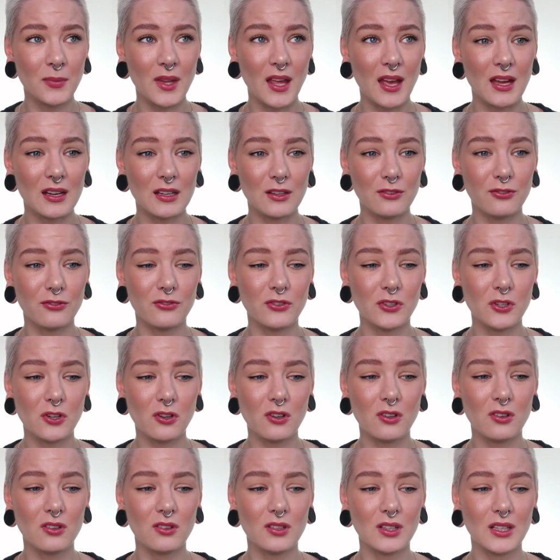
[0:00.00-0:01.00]
And if
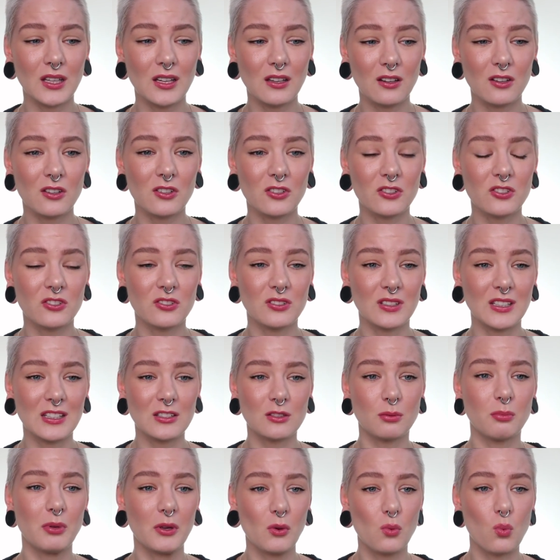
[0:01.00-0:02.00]
your ears
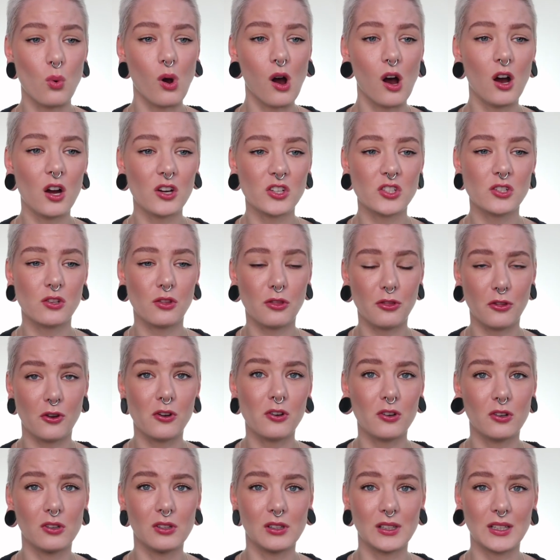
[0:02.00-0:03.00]
need to be washed
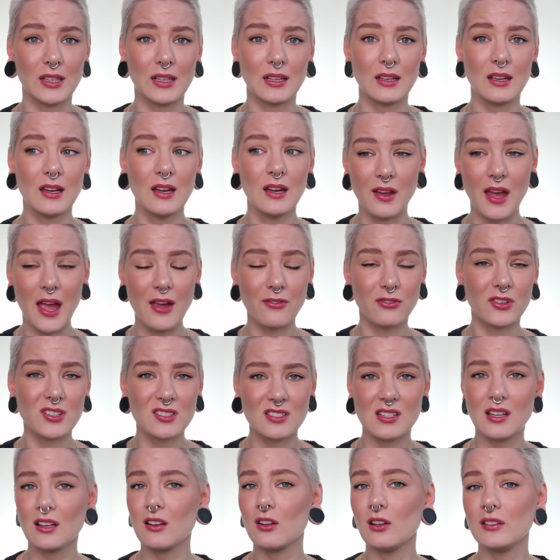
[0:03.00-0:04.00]
thoroughly every
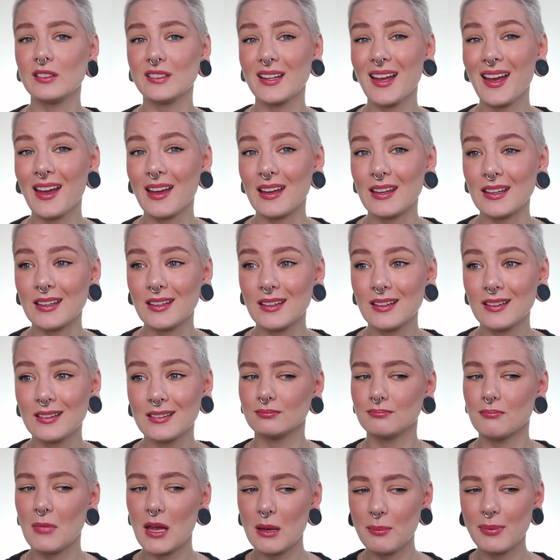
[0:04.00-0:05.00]
single day,
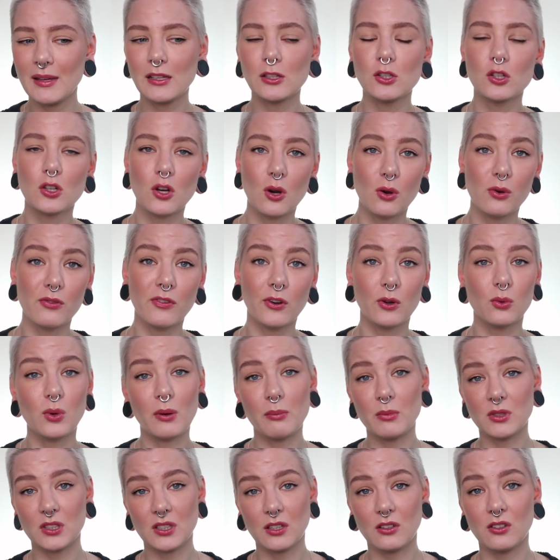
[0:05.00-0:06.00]
maybe look over
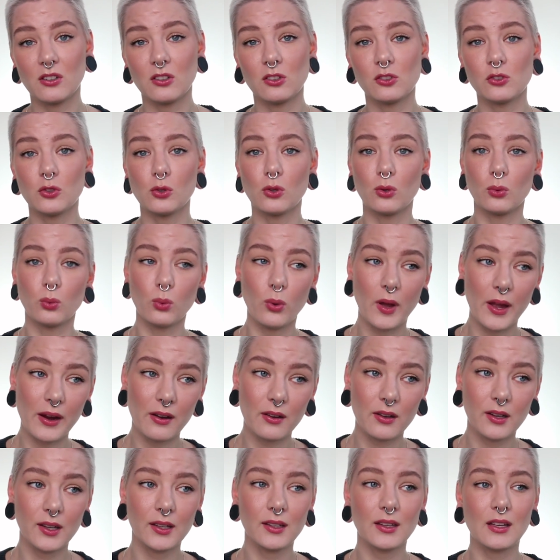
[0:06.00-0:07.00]
what materials you are
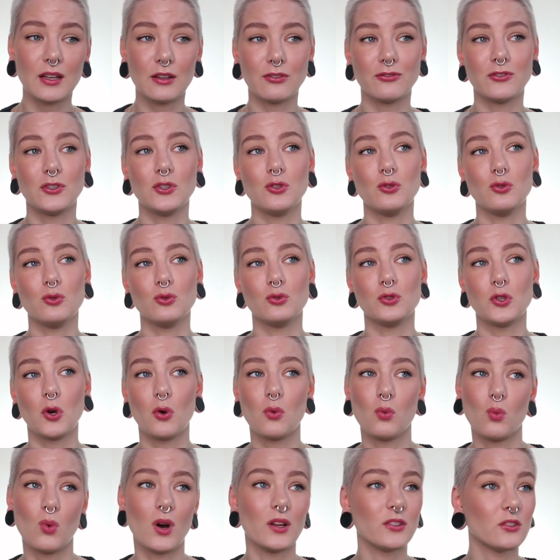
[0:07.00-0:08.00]
wearing. If you
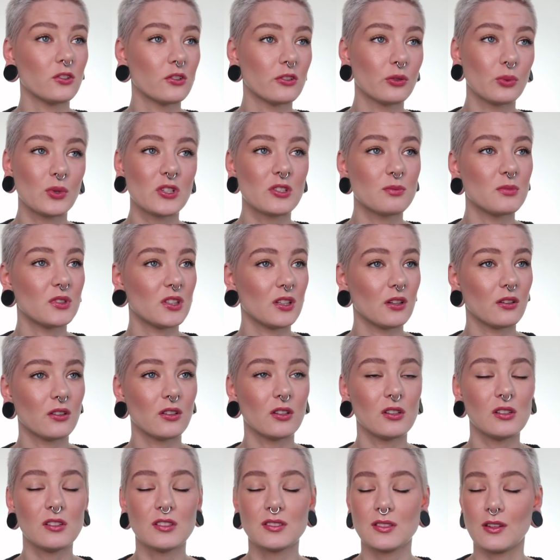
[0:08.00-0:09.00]
don't want to switch
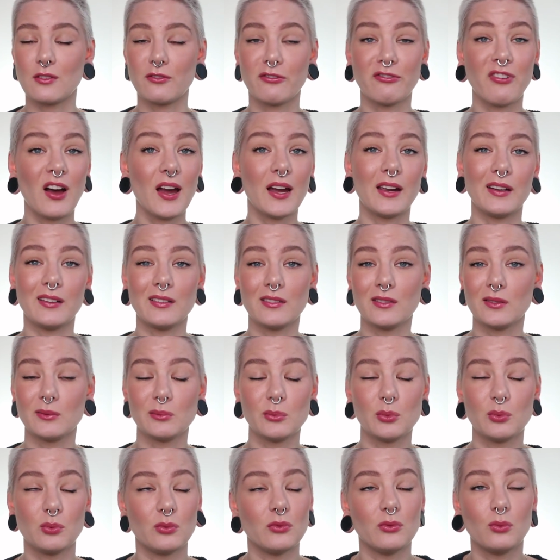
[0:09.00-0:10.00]
materials, then
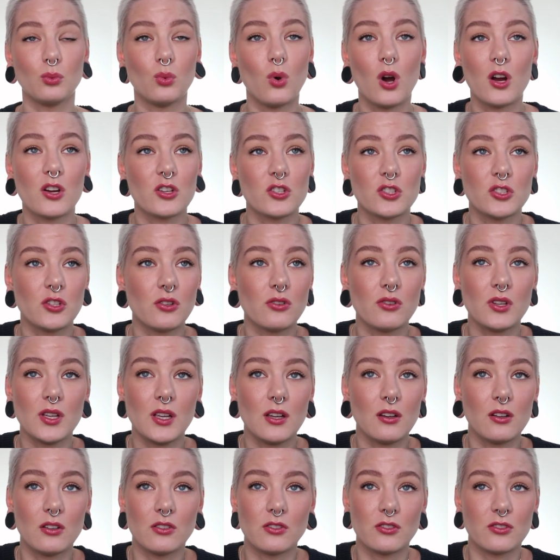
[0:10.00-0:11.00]
fine. Wash your
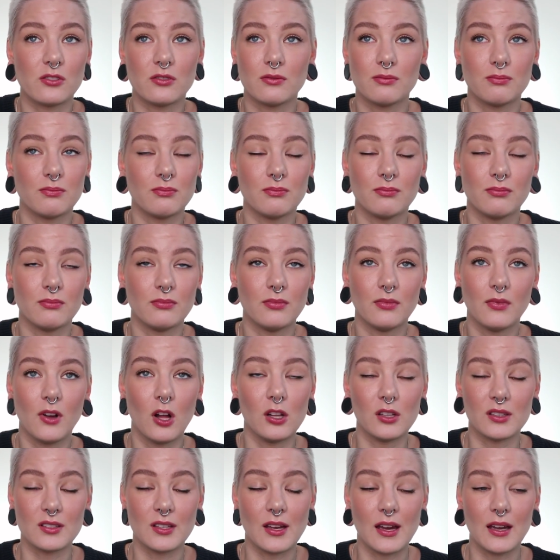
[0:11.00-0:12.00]
ears
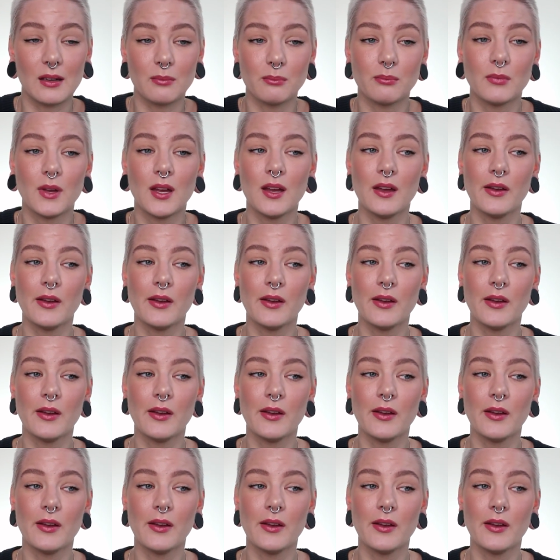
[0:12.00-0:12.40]
all the time.